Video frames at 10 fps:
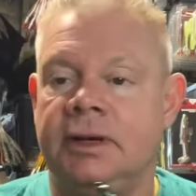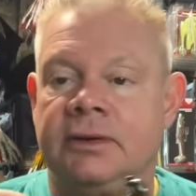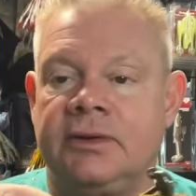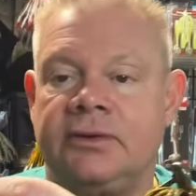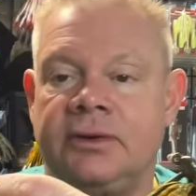
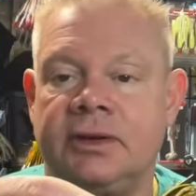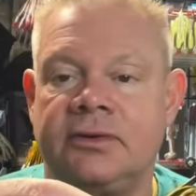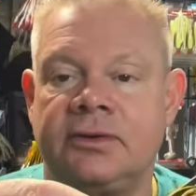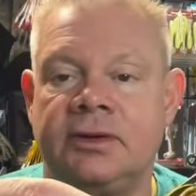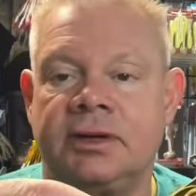That's a
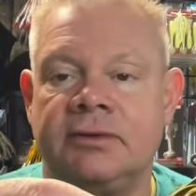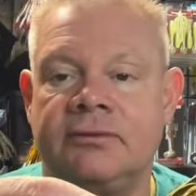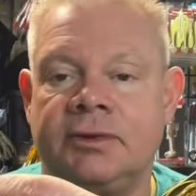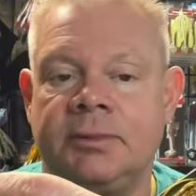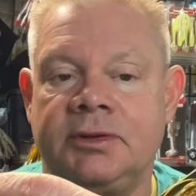nice looking
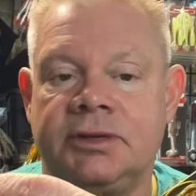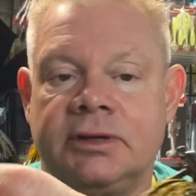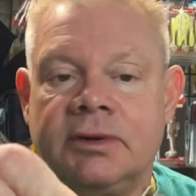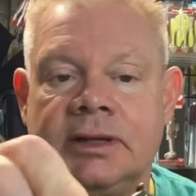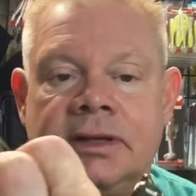flipping
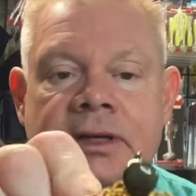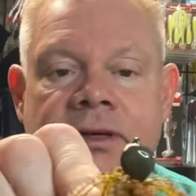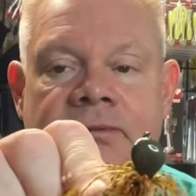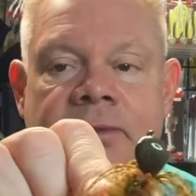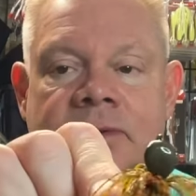jig right
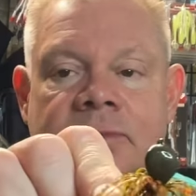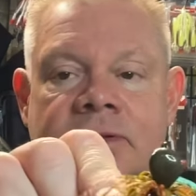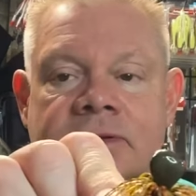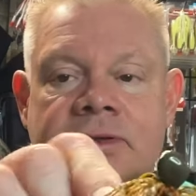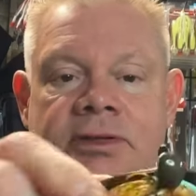there, flipping and
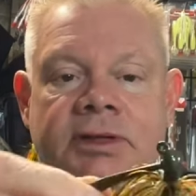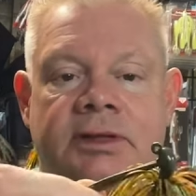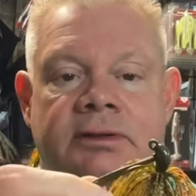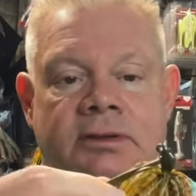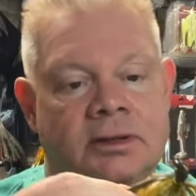pitching
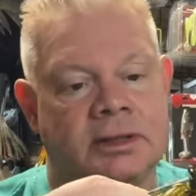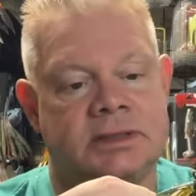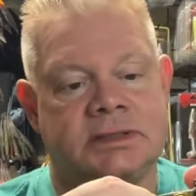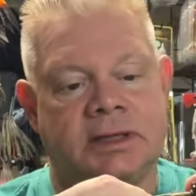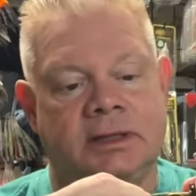jig, Archie
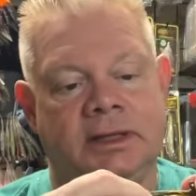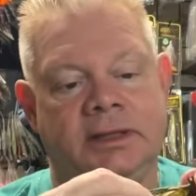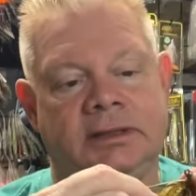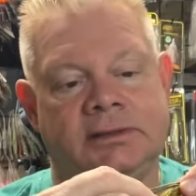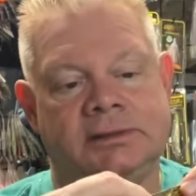style
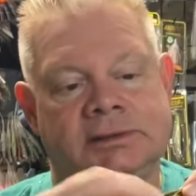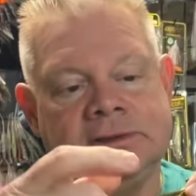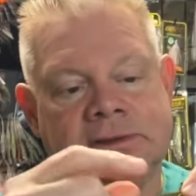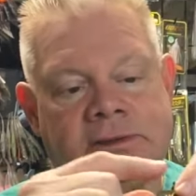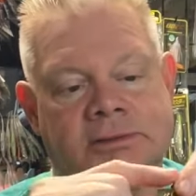head.
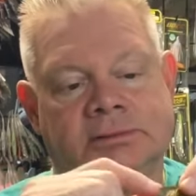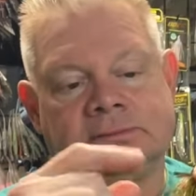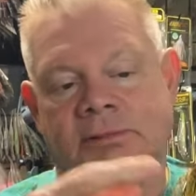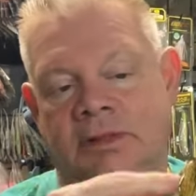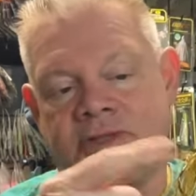
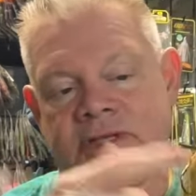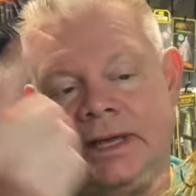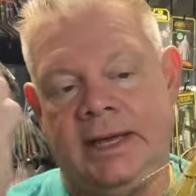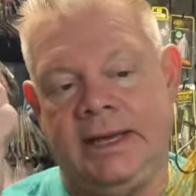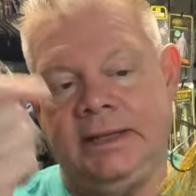I'll just
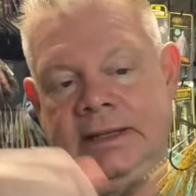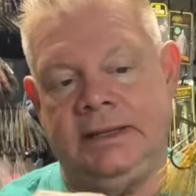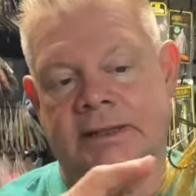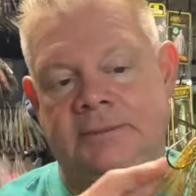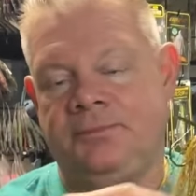add
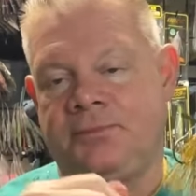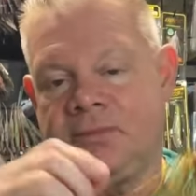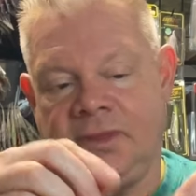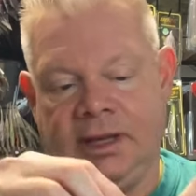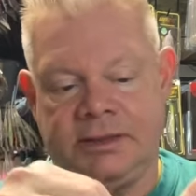
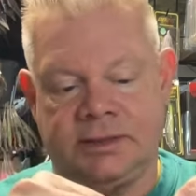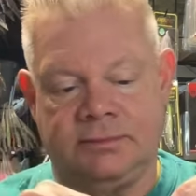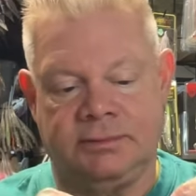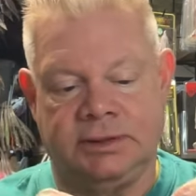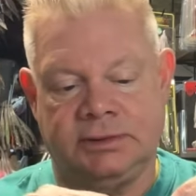
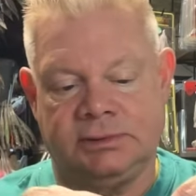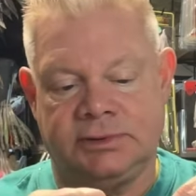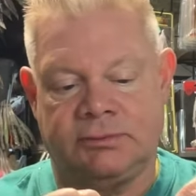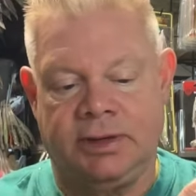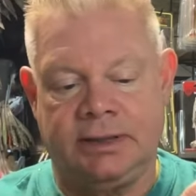some
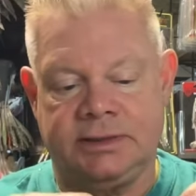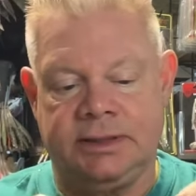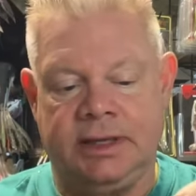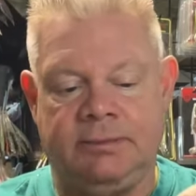rattles to that